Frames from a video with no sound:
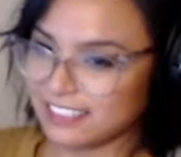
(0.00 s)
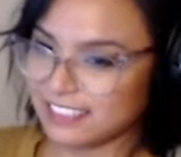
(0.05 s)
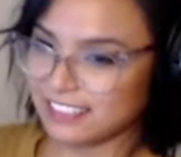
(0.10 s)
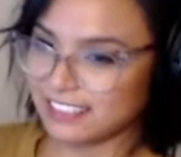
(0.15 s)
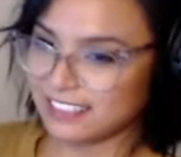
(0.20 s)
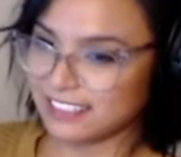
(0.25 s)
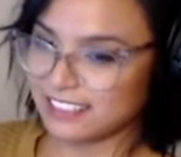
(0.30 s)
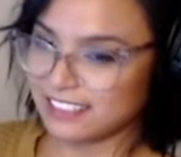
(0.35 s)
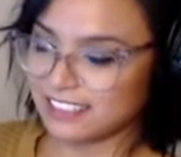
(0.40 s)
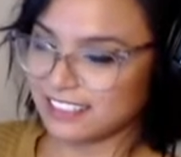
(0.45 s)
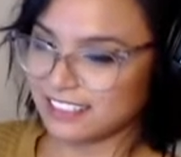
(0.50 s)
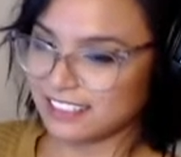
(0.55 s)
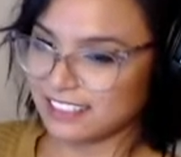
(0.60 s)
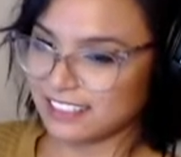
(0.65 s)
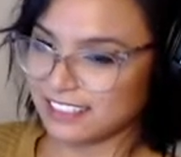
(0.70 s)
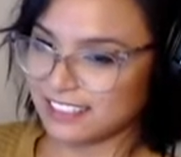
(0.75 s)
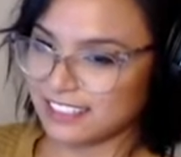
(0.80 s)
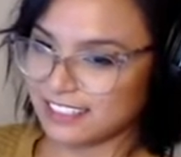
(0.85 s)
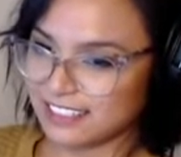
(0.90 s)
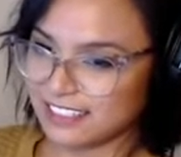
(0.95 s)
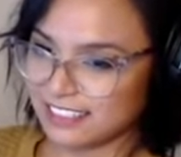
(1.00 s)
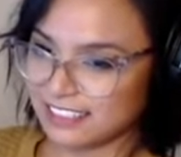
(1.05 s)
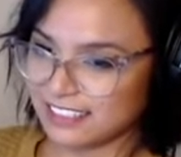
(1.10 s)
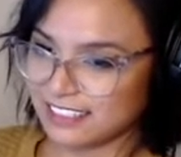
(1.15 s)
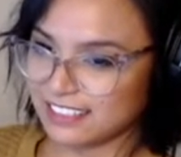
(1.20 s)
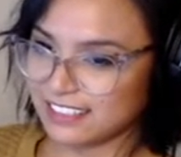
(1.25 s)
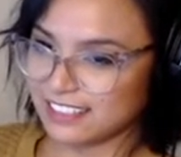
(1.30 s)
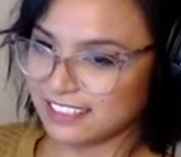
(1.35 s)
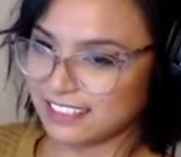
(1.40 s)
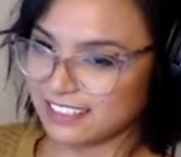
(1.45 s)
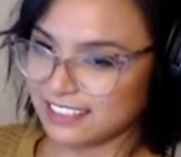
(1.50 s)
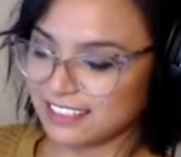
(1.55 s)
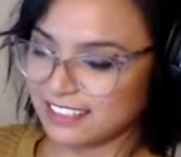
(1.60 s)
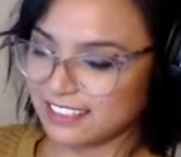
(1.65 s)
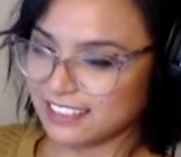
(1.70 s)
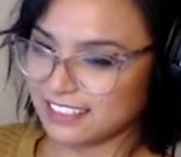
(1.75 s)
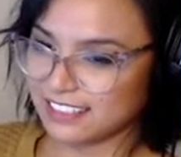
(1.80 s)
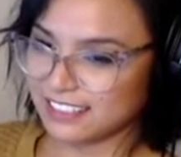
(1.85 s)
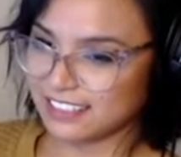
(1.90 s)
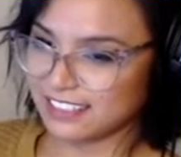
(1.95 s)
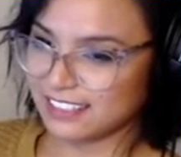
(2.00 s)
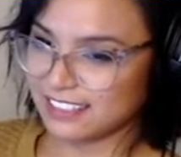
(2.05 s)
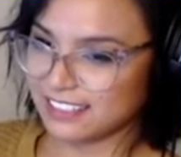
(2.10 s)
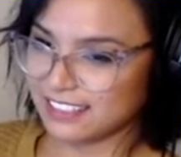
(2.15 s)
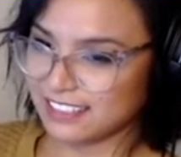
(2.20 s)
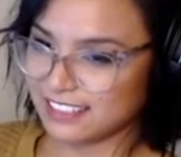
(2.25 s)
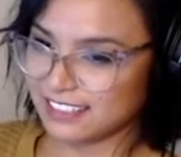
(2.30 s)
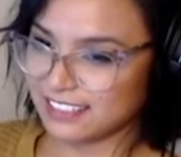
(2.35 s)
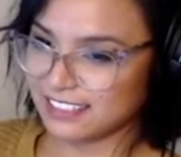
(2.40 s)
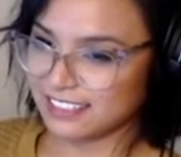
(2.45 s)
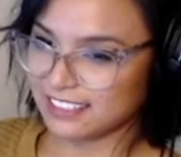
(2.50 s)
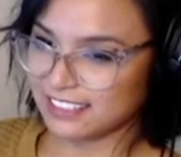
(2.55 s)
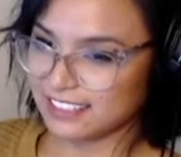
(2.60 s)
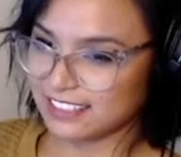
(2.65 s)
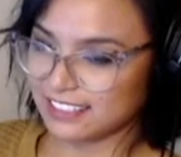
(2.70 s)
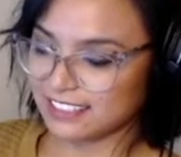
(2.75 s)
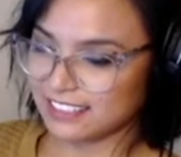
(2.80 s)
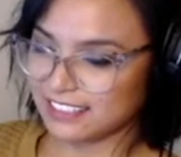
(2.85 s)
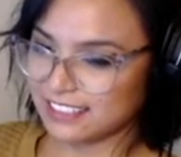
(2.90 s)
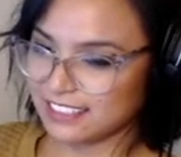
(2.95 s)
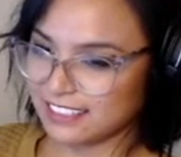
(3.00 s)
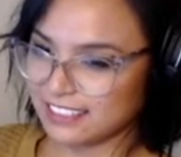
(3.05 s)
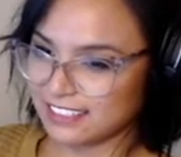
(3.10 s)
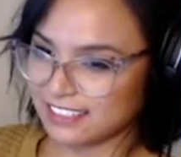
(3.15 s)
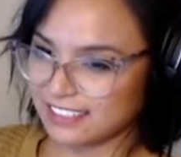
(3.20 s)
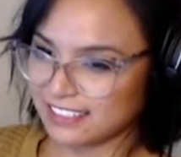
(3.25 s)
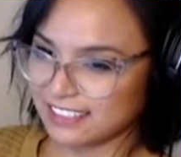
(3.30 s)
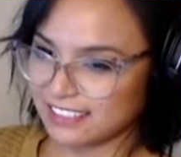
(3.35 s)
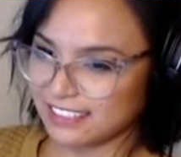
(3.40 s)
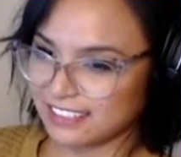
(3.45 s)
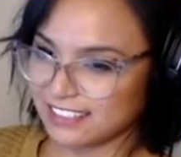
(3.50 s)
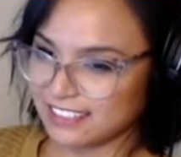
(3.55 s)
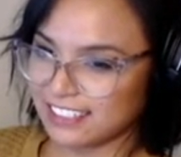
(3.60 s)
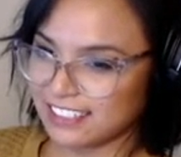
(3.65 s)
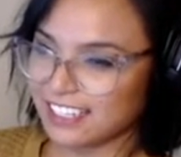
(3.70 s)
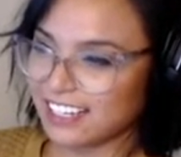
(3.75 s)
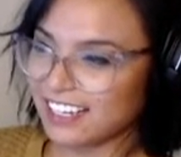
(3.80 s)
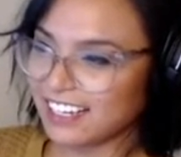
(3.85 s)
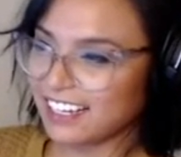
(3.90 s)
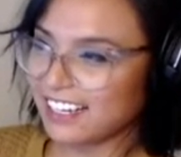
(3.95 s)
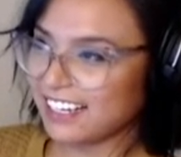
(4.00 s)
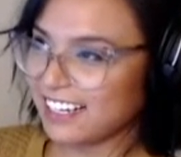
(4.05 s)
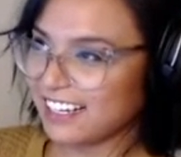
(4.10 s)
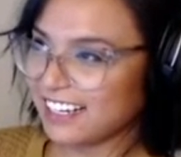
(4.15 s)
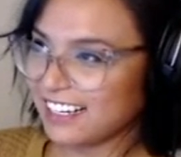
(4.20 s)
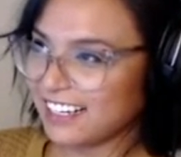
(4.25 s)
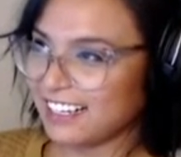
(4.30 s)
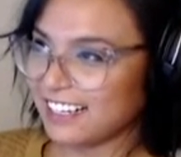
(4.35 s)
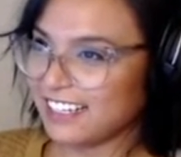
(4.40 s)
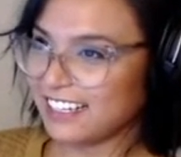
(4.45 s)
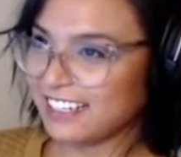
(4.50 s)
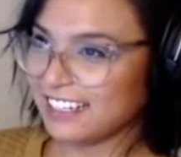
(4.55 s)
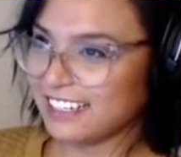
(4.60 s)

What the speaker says: (silent)